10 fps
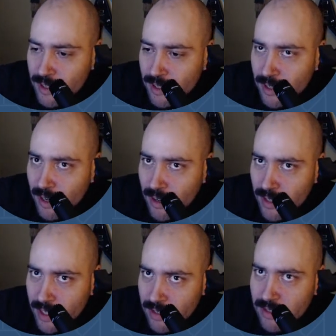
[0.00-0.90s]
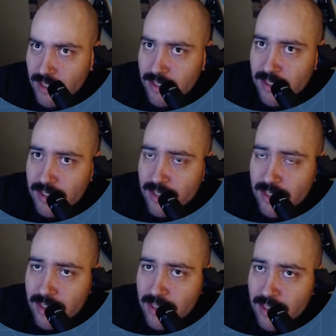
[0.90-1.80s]
all that goodness
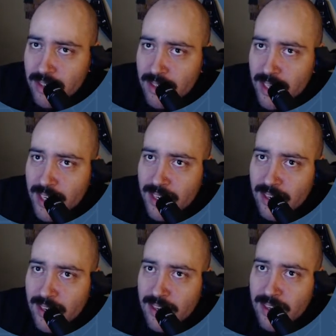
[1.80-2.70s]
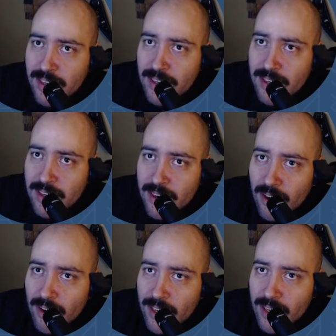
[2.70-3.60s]
in our
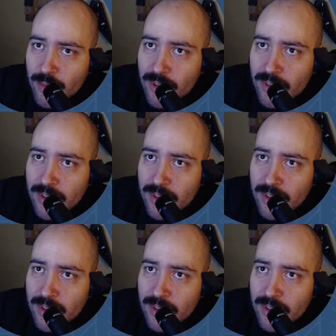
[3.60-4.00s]
YAML,